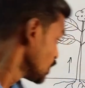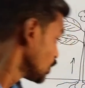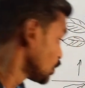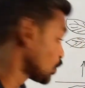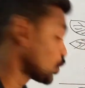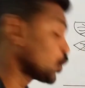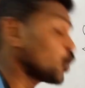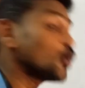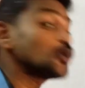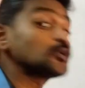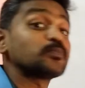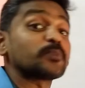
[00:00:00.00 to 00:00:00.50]

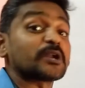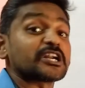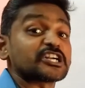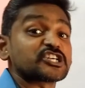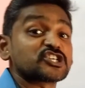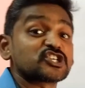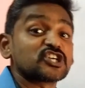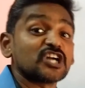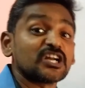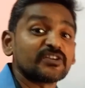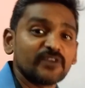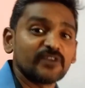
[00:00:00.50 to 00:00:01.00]
Root
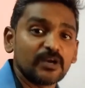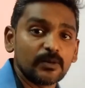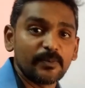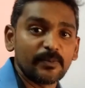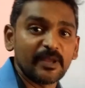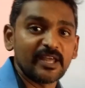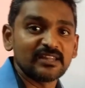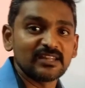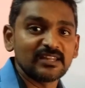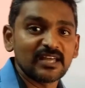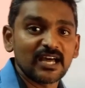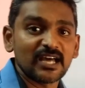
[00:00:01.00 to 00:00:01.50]
pressure will
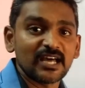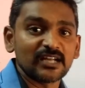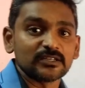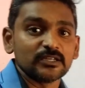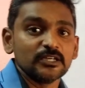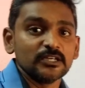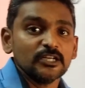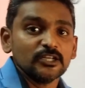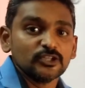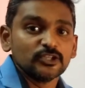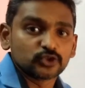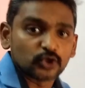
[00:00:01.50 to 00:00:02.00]
be
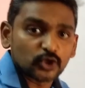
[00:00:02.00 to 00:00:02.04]
there.